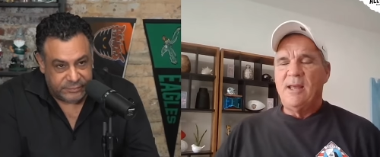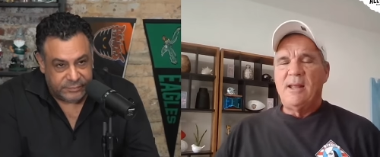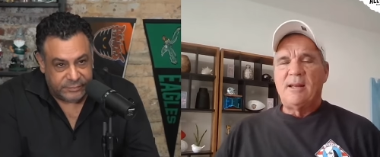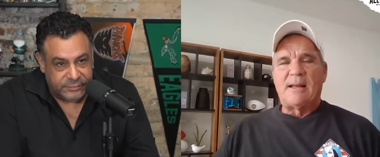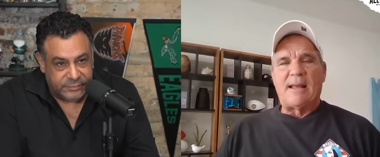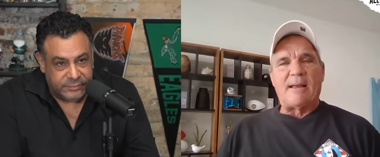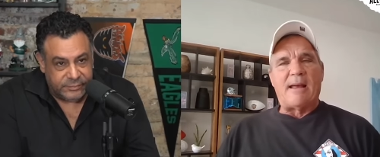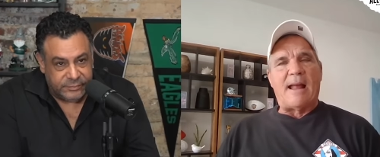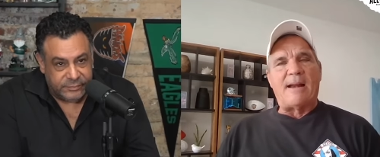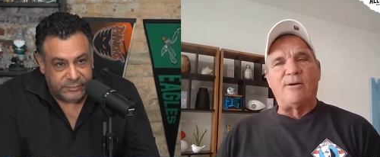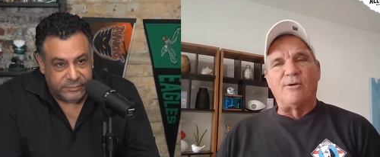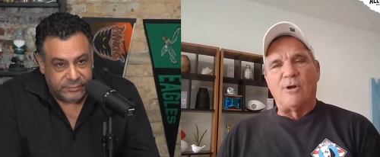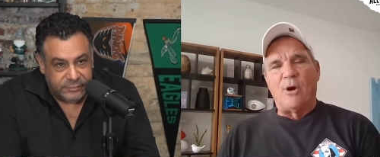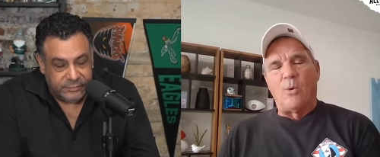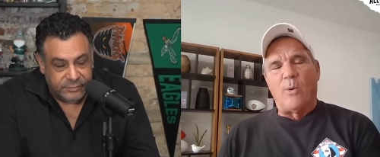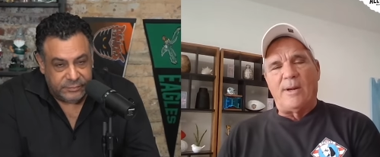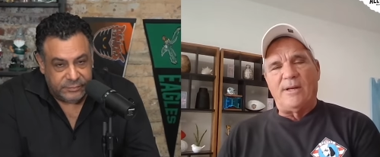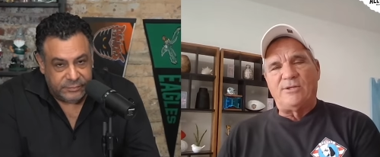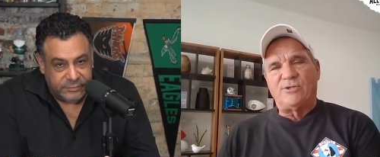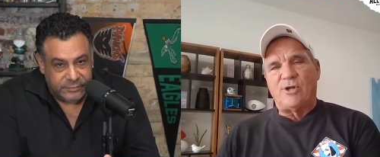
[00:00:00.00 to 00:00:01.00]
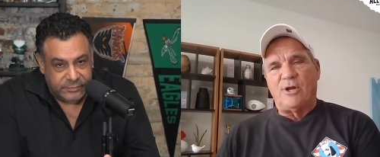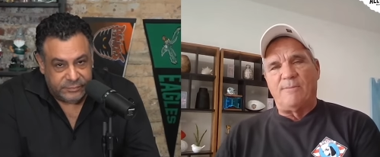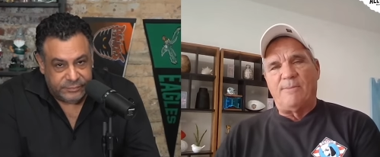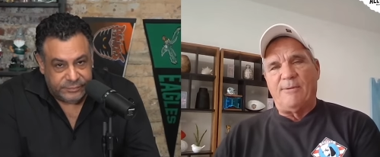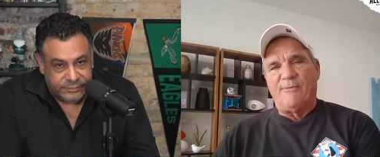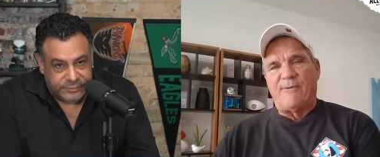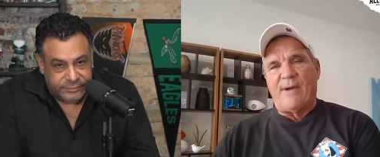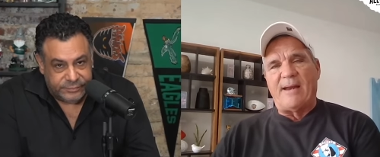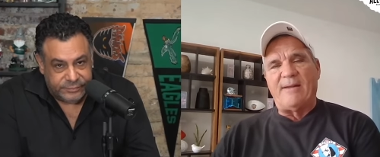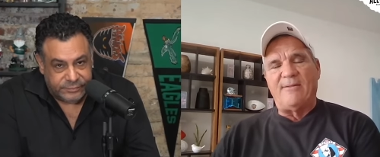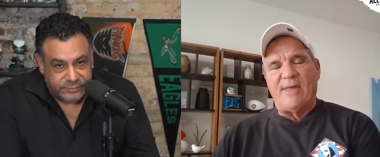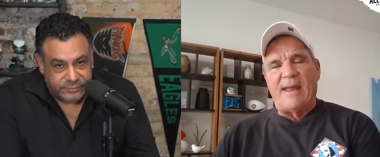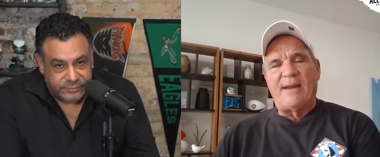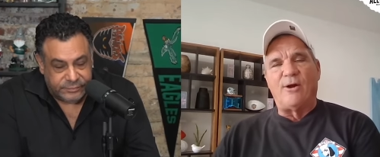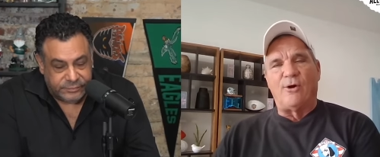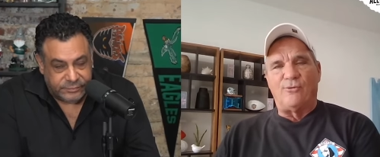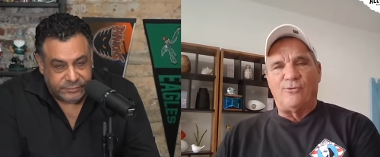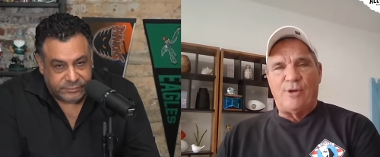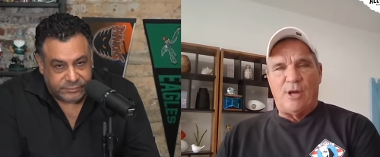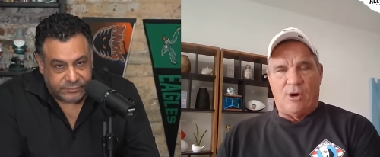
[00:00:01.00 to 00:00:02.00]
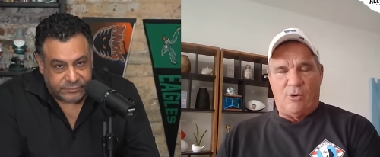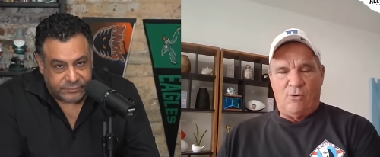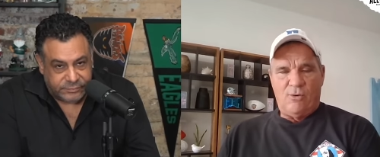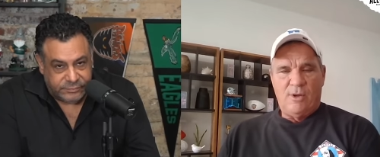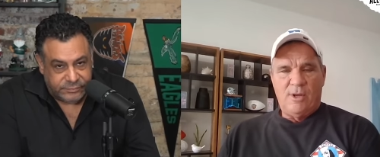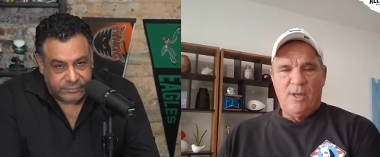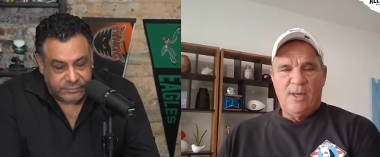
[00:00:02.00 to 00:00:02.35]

Speaker 1: Like, I don't know when he's going to be ready. They don't know.